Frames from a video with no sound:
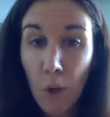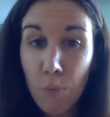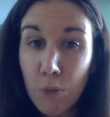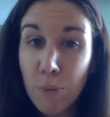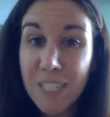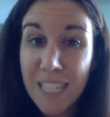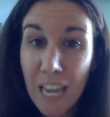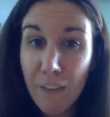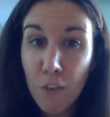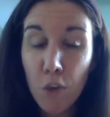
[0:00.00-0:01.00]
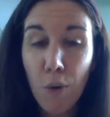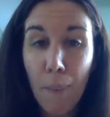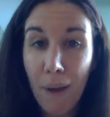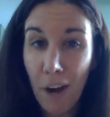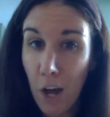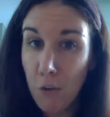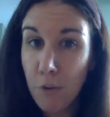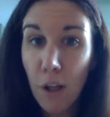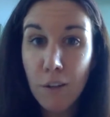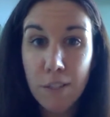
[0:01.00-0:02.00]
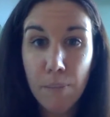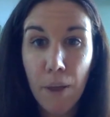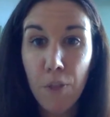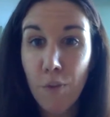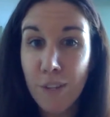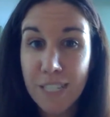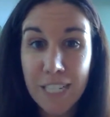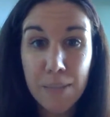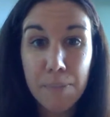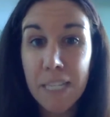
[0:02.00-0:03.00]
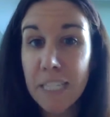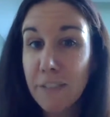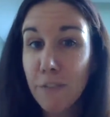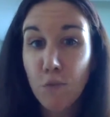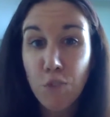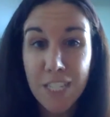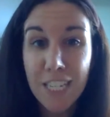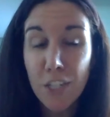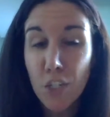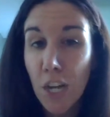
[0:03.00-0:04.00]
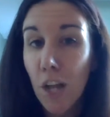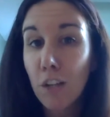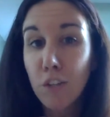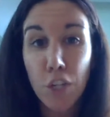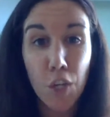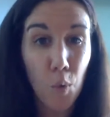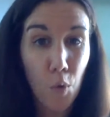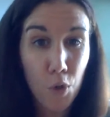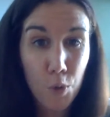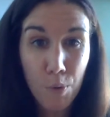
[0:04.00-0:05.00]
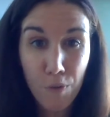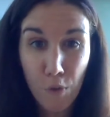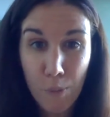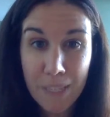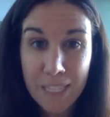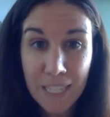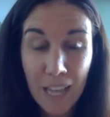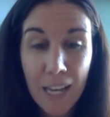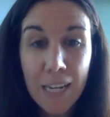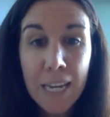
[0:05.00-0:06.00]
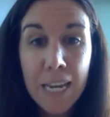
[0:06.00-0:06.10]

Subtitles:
which will save you about $100 a month over 6 months if you just get Shakeology or the performance line.